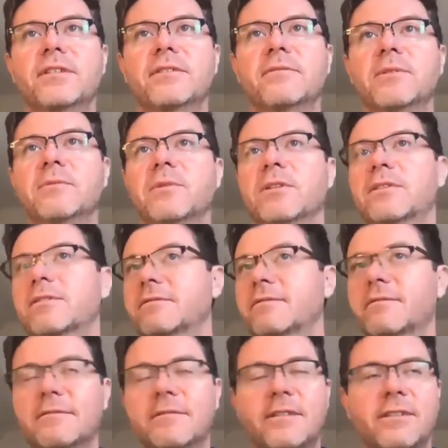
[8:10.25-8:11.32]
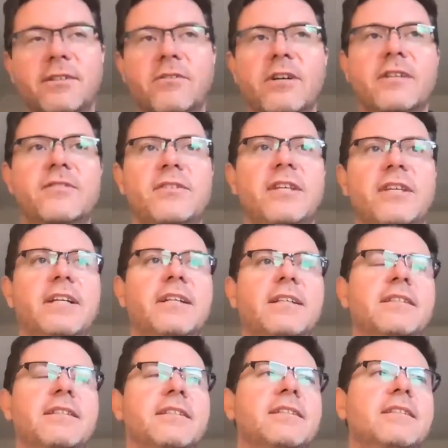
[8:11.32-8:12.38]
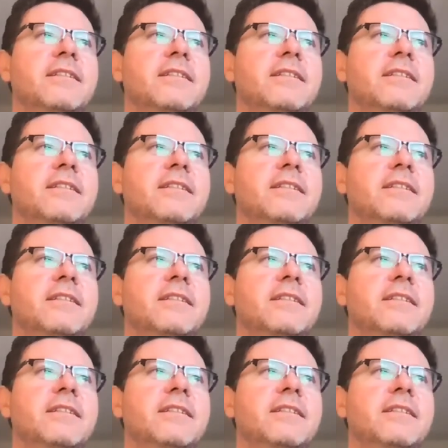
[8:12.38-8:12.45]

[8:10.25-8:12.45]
and we worked all across Canada and